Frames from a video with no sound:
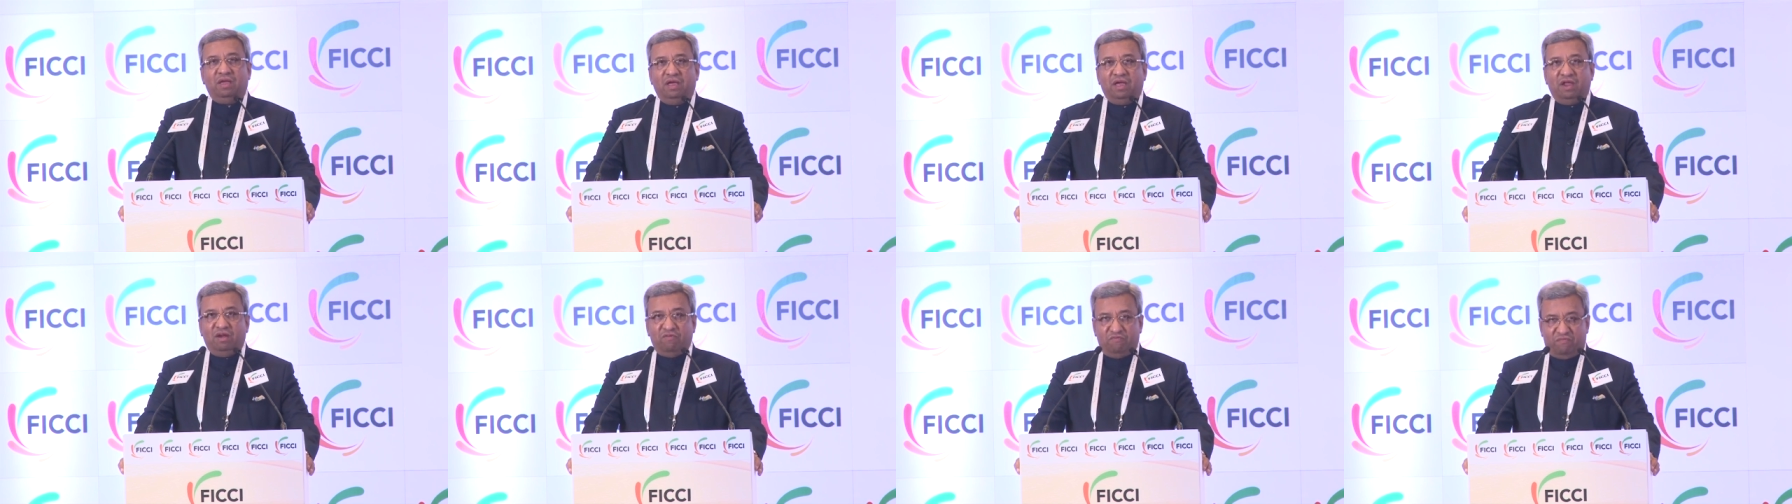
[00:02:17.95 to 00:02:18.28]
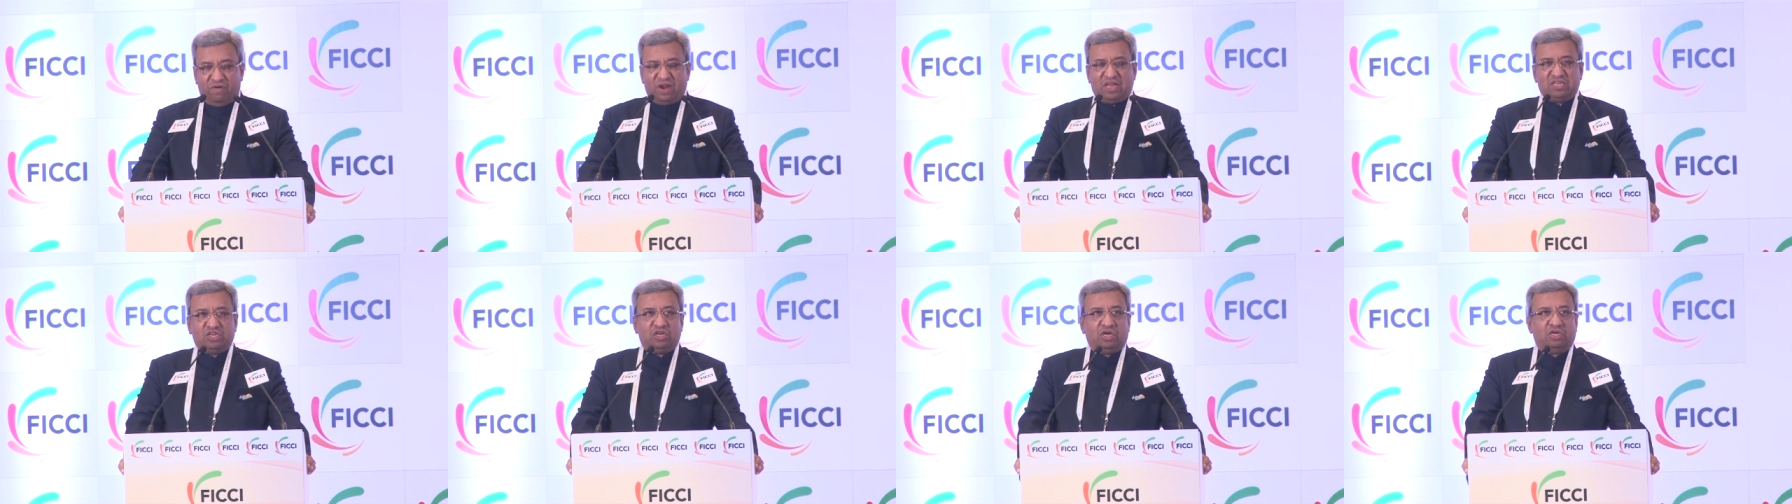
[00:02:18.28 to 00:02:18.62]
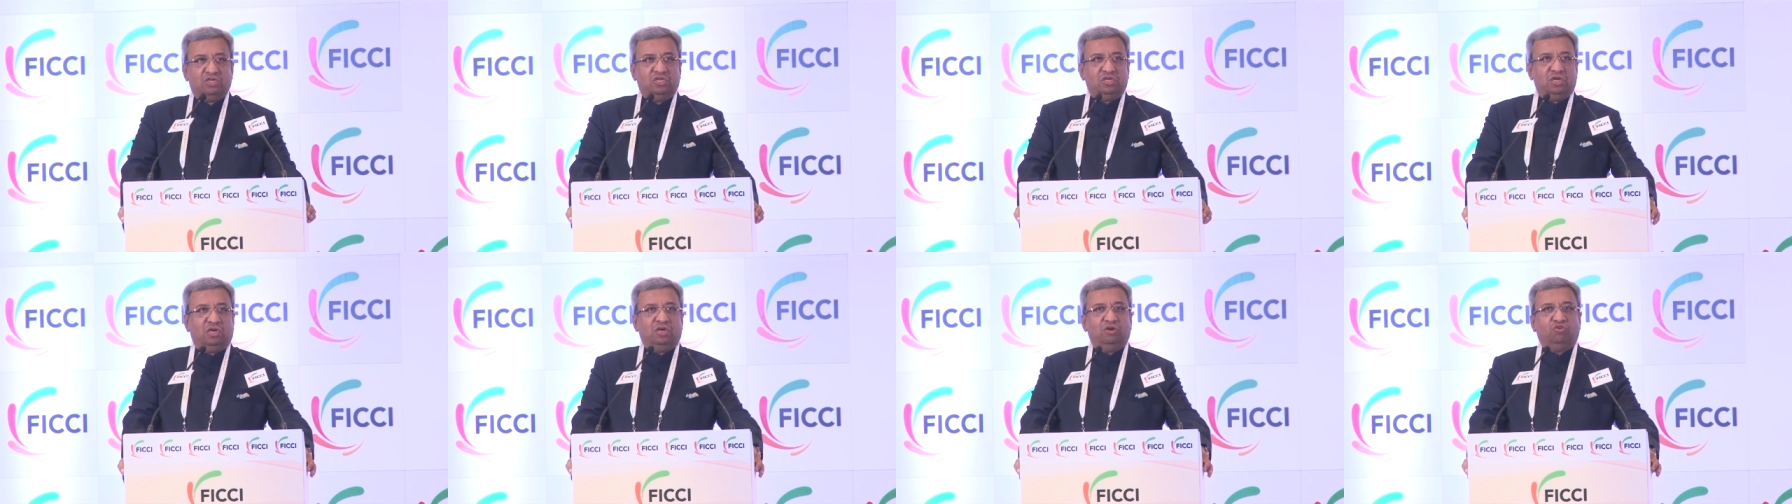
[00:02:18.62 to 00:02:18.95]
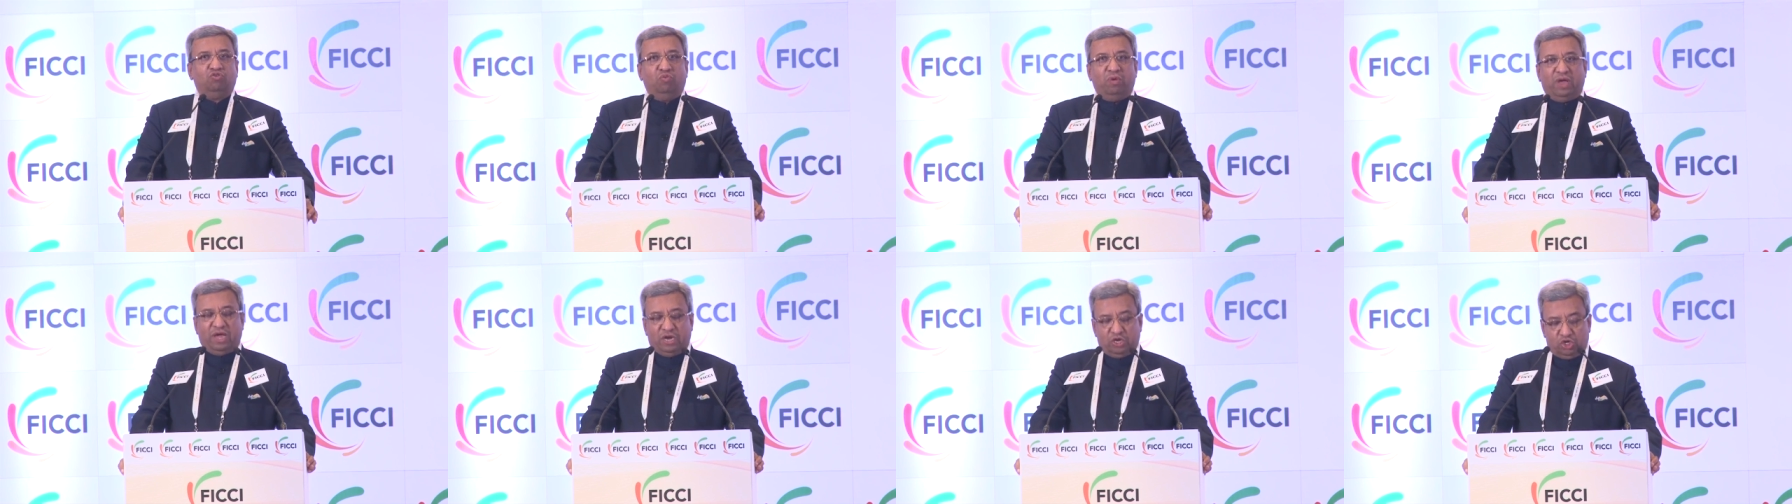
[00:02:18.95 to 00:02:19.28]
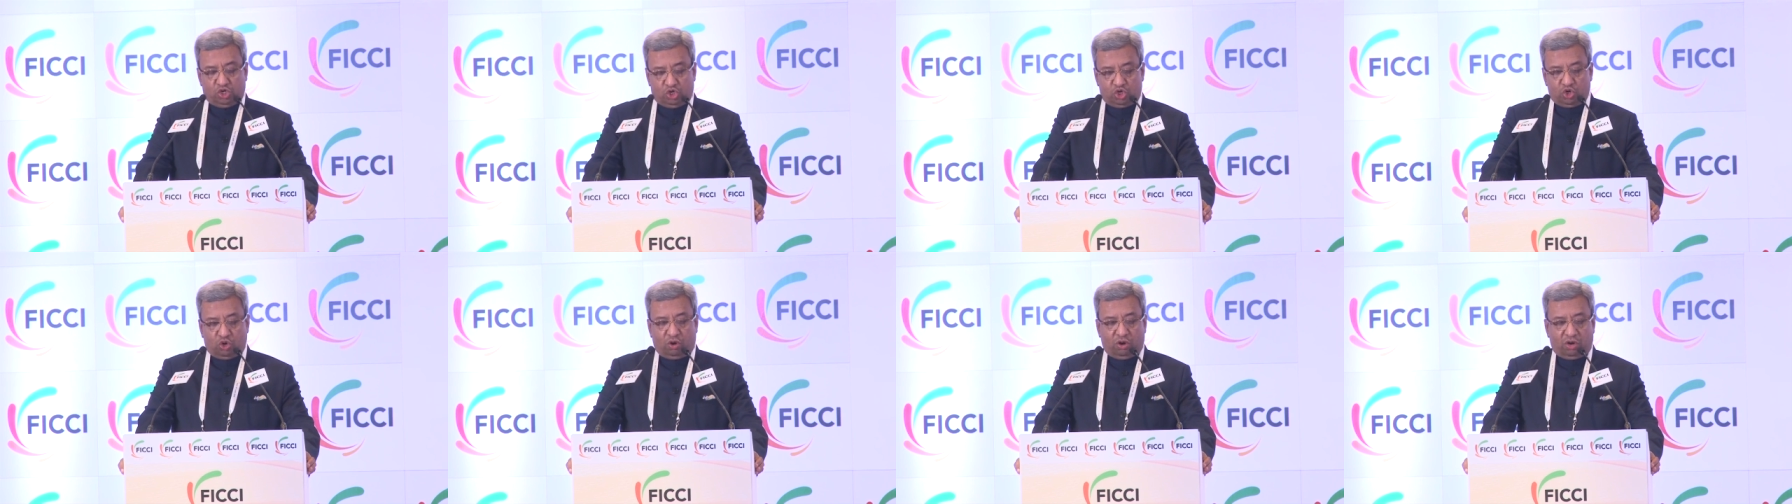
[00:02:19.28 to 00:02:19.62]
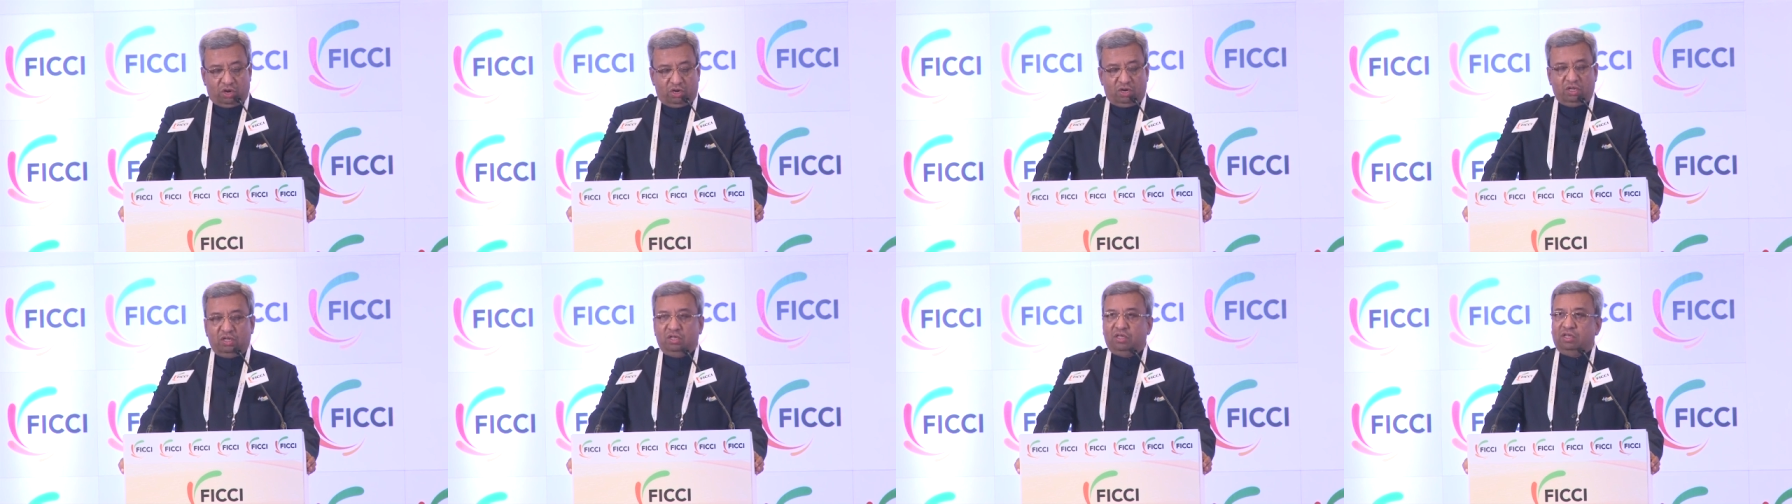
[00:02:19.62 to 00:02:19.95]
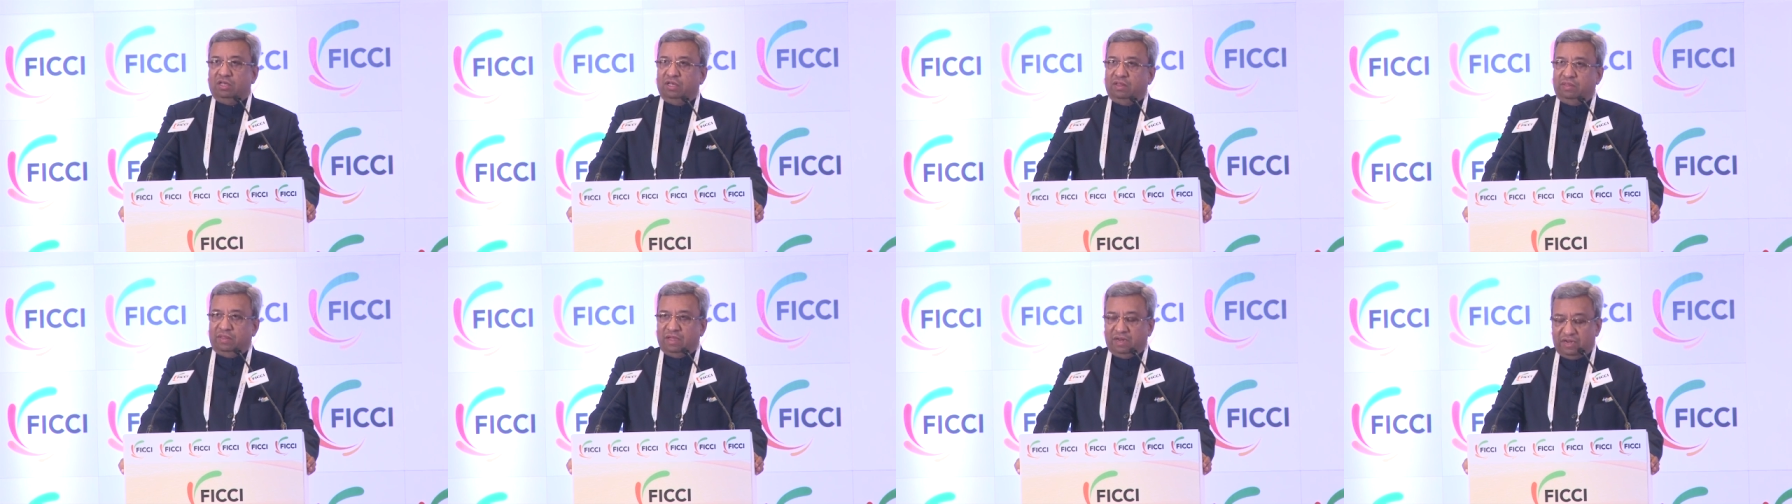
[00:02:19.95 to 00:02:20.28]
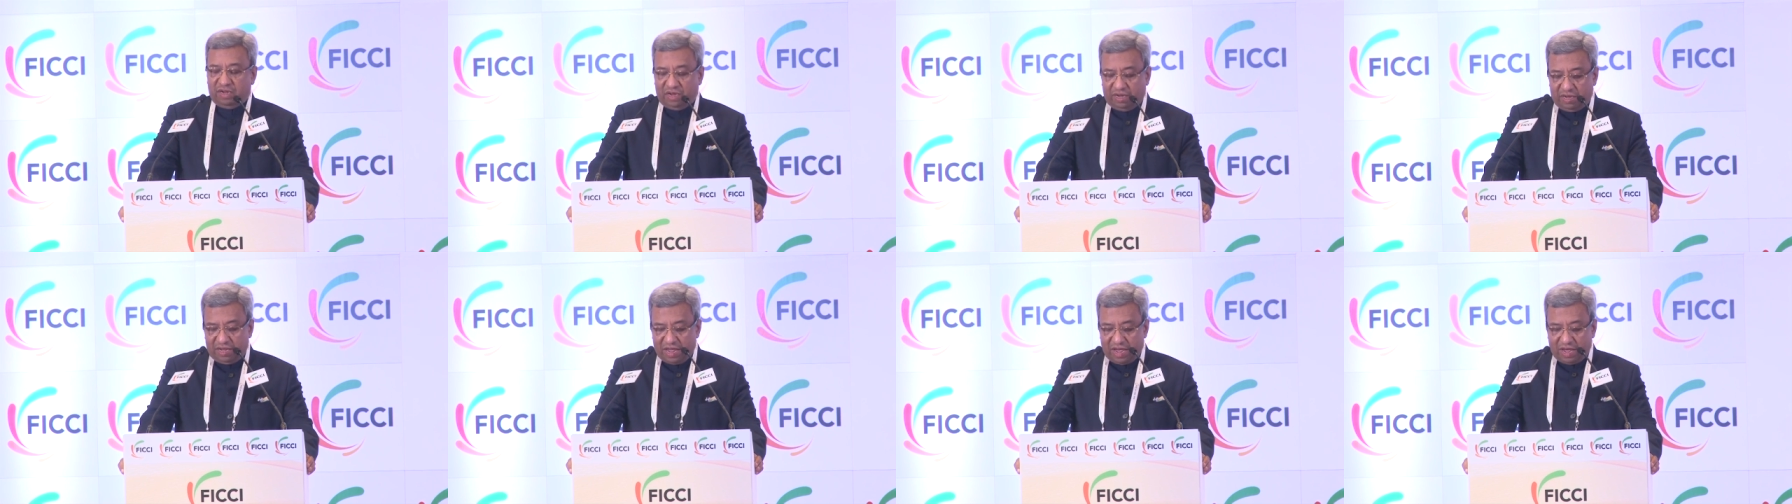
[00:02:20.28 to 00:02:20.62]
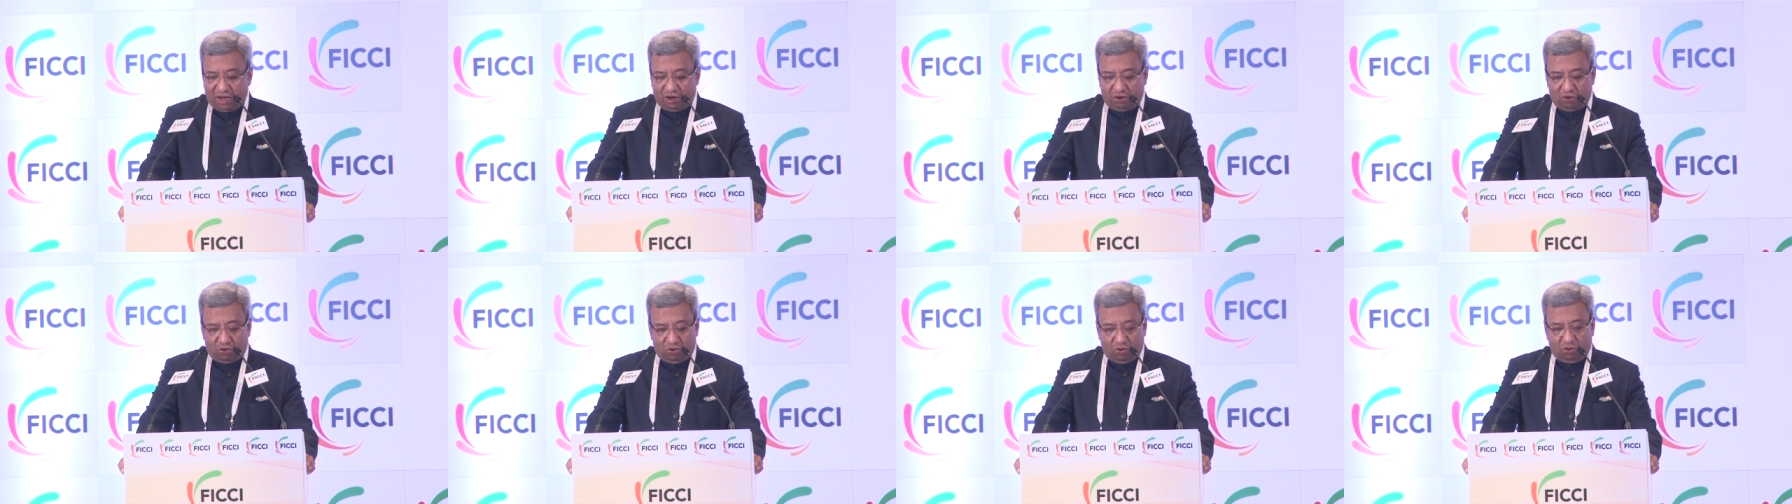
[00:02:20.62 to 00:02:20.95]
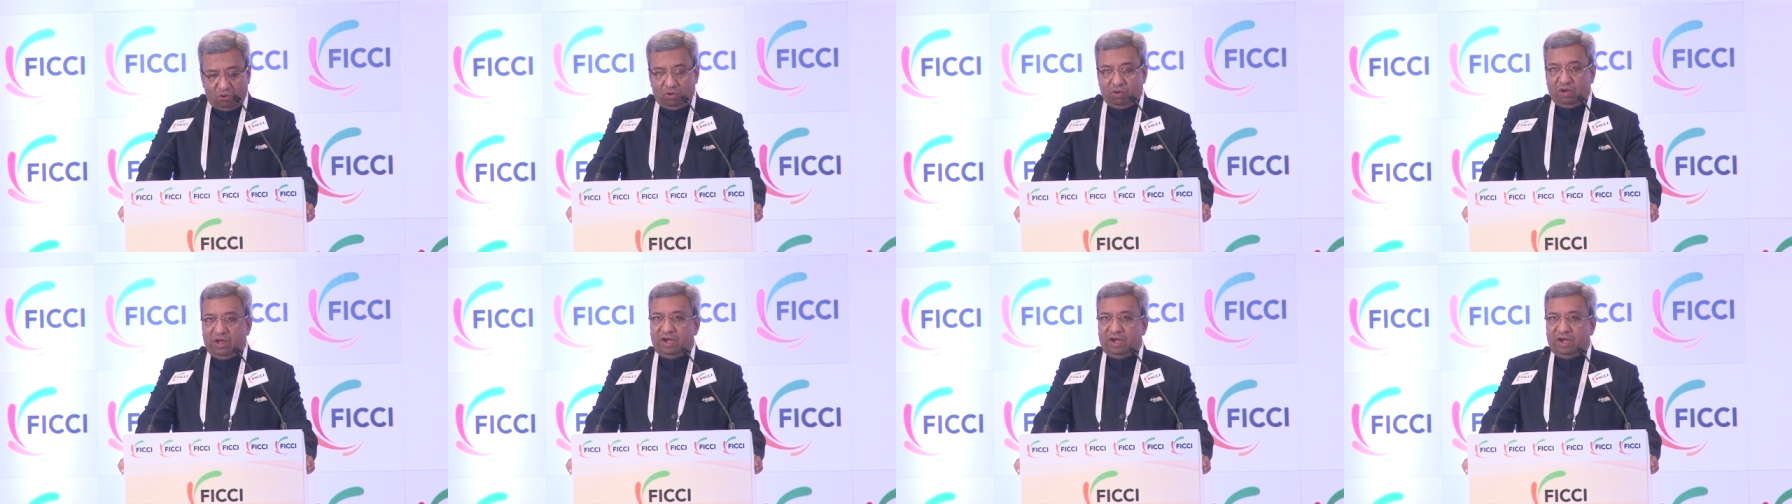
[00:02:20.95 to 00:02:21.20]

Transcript: infrastructure to ensure that India grow.